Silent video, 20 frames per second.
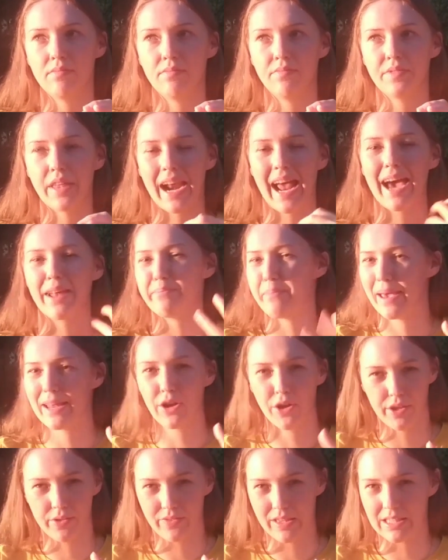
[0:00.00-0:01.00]
had made
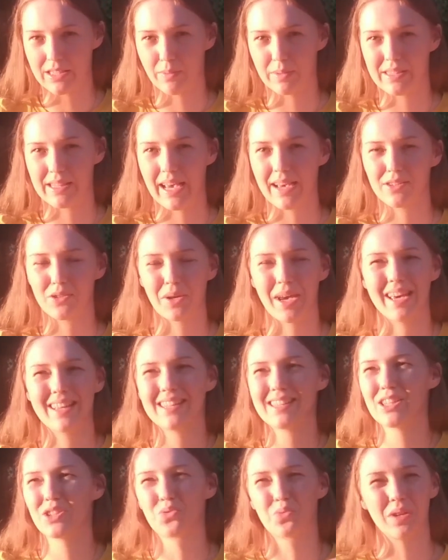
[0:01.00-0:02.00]
all of these mistakes. Okay,
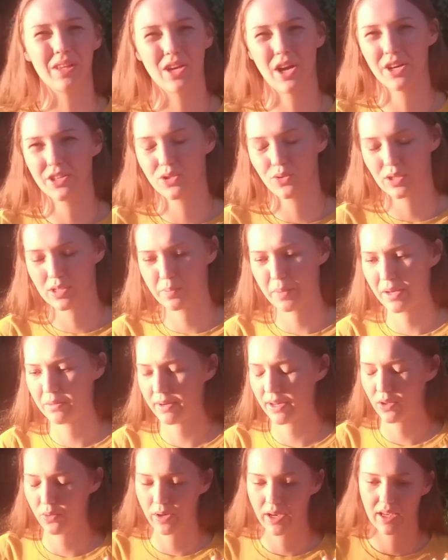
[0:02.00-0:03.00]
this is really hard to explain,
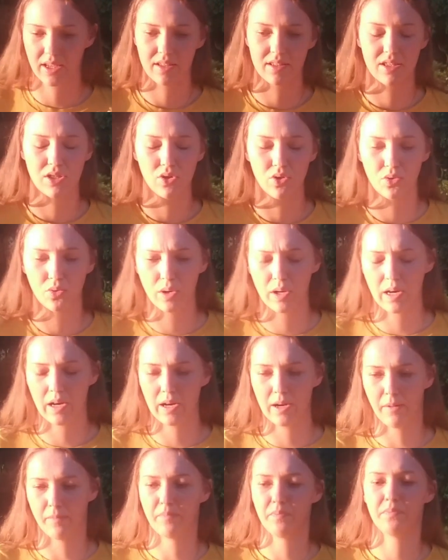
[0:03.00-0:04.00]
by the way, too.
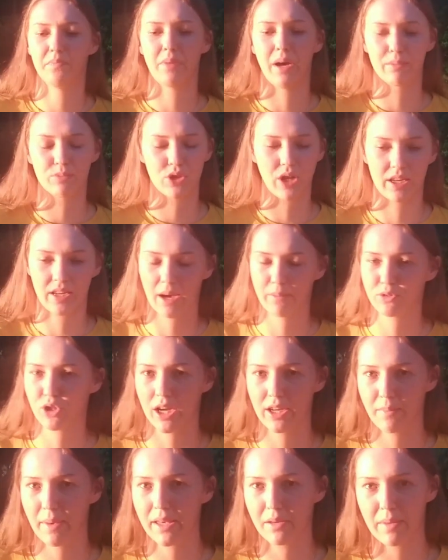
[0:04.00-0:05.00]
I'm trying
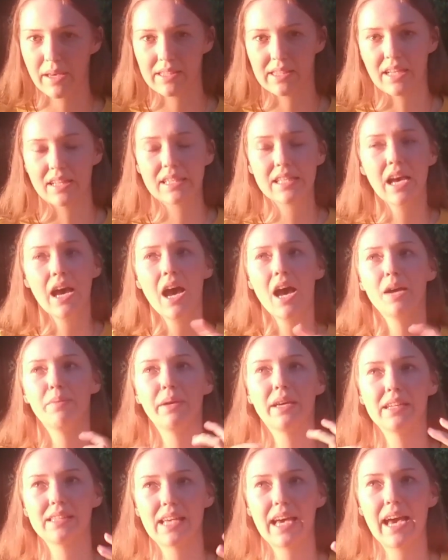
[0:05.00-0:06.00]
to make it make sense,
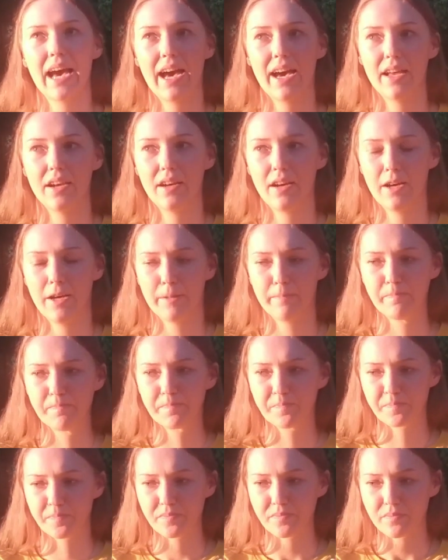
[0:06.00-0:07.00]
because I had
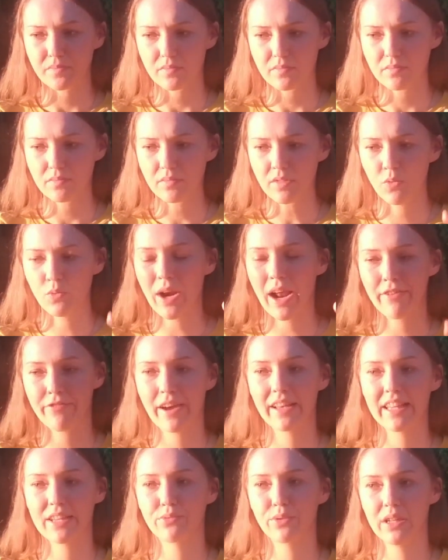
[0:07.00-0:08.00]
when I
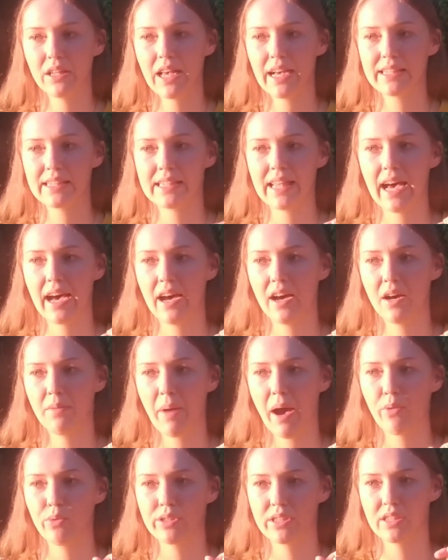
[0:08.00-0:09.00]
finally realized that
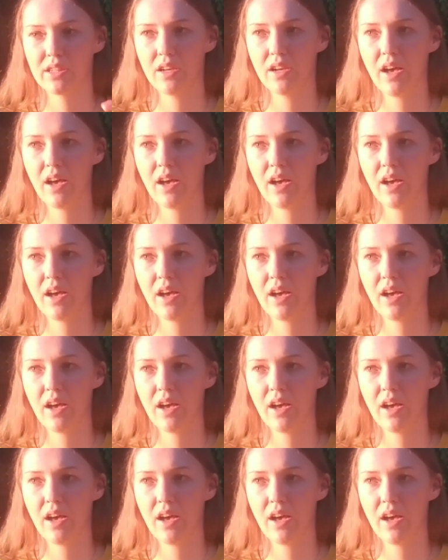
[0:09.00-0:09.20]
I was